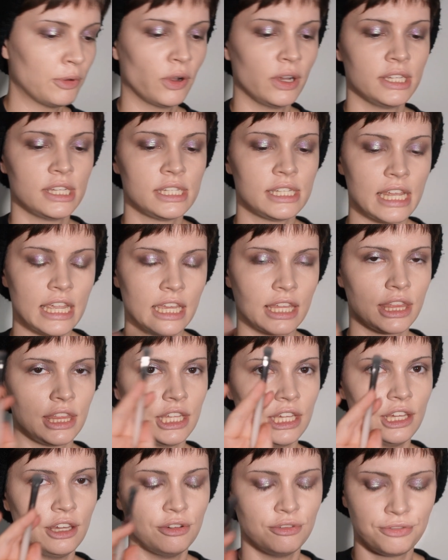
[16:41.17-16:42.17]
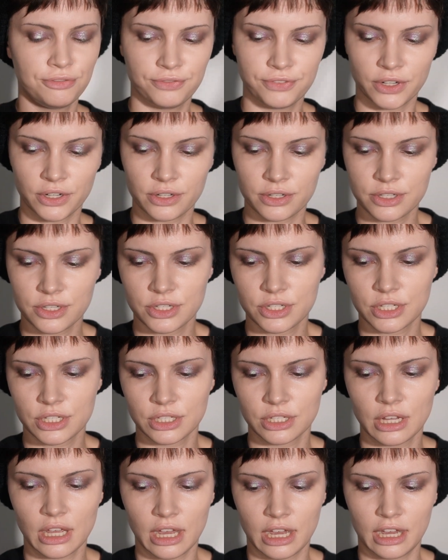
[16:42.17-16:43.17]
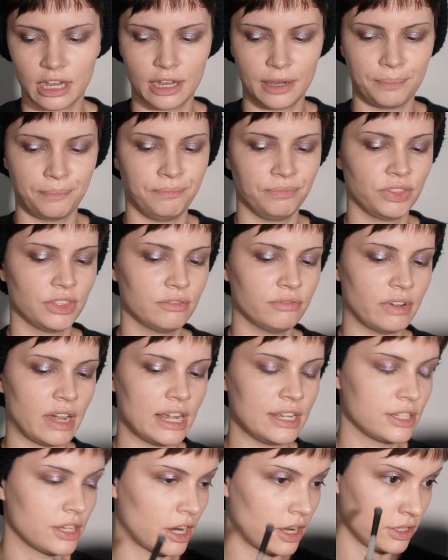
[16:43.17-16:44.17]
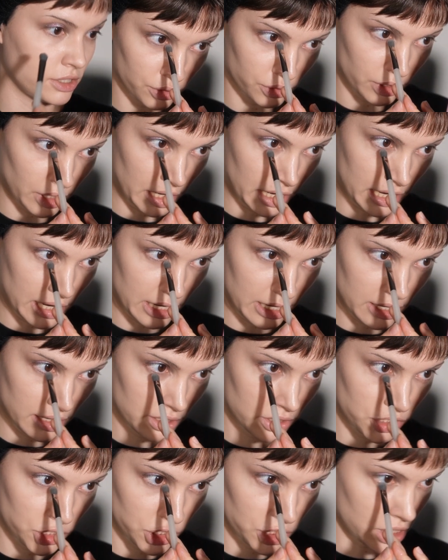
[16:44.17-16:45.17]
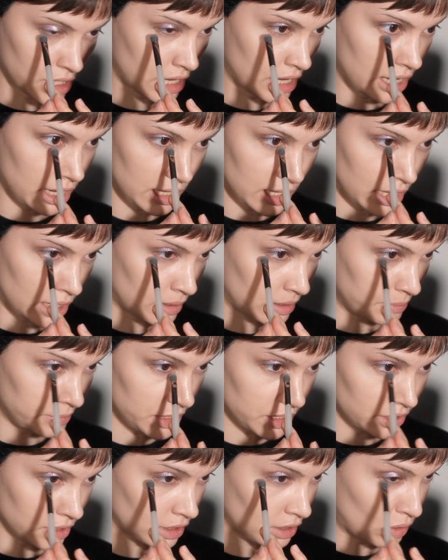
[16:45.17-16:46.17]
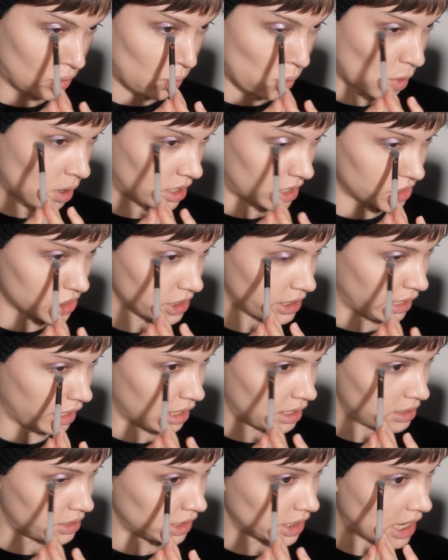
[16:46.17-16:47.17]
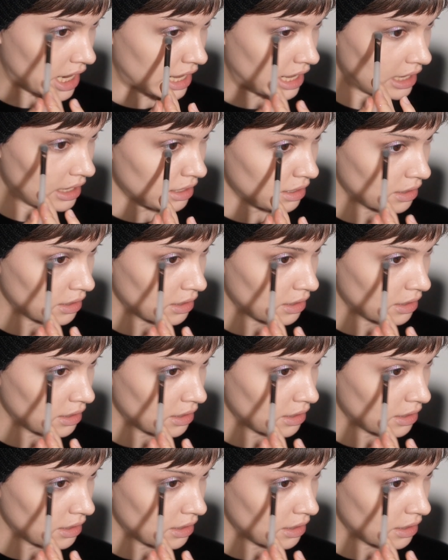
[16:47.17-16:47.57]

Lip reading: going to take the first Viseart gray shade, and I'm just gonna wash the under eye.